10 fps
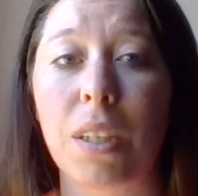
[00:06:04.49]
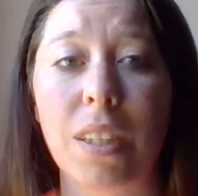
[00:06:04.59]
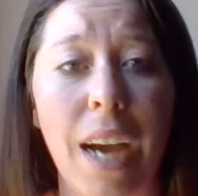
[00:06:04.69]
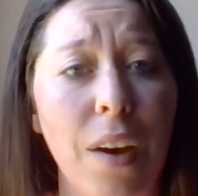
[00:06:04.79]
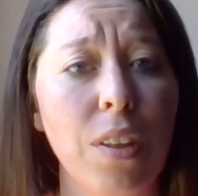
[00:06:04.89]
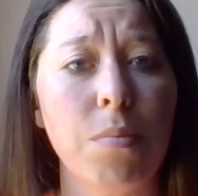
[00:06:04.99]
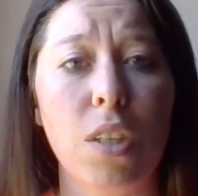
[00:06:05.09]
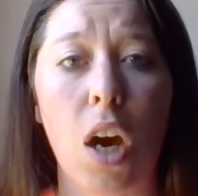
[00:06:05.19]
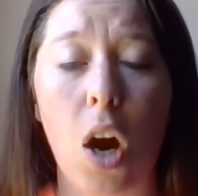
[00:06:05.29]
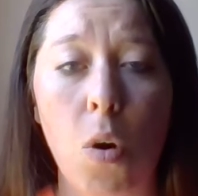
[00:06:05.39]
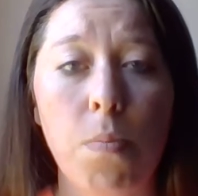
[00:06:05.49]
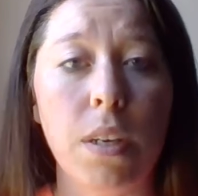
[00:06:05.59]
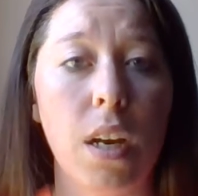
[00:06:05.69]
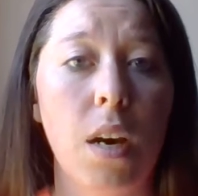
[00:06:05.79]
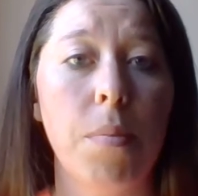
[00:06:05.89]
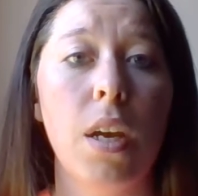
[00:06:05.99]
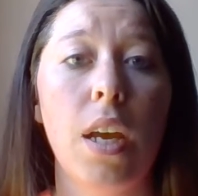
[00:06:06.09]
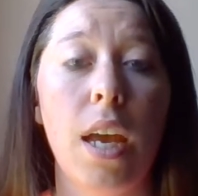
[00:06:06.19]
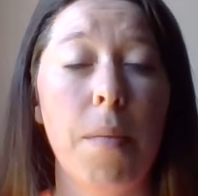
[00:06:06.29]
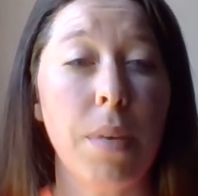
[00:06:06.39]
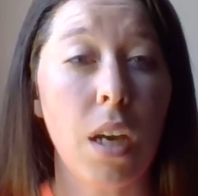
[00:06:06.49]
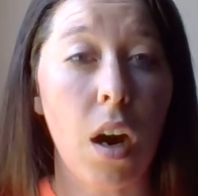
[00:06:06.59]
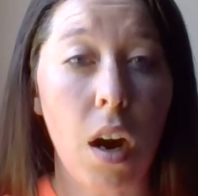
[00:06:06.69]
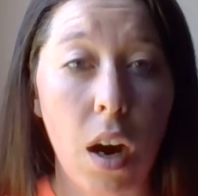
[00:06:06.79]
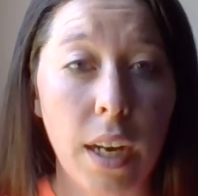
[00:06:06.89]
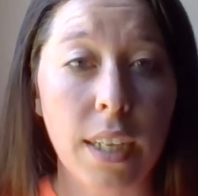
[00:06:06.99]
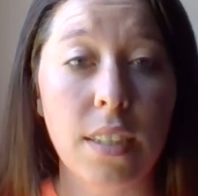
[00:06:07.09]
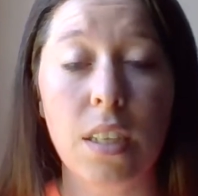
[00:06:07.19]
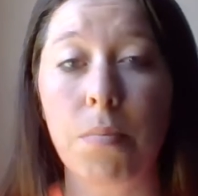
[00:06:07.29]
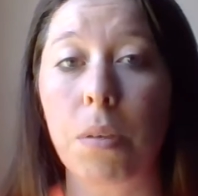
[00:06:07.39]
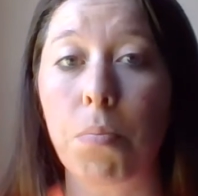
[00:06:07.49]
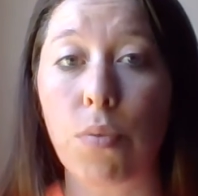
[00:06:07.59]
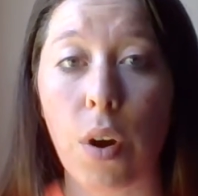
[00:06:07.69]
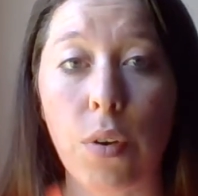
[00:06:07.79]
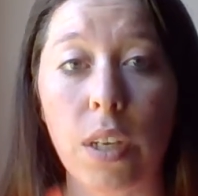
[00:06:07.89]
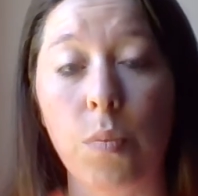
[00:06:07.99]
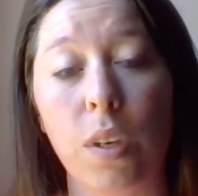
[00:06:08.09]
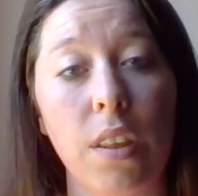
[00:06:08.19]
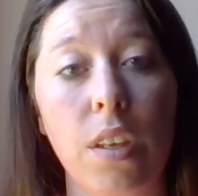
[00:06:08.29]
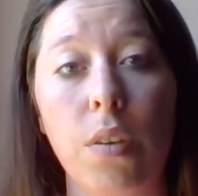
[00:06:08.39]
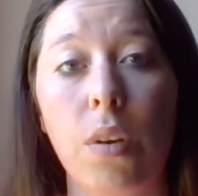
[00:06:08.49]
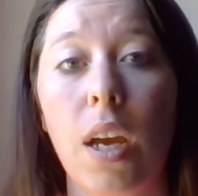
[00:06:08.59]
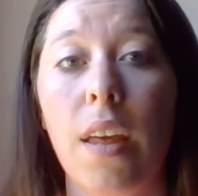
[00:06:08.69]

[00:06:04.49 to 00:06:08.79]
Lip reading: Allow them to open up and be honest and be broken with you.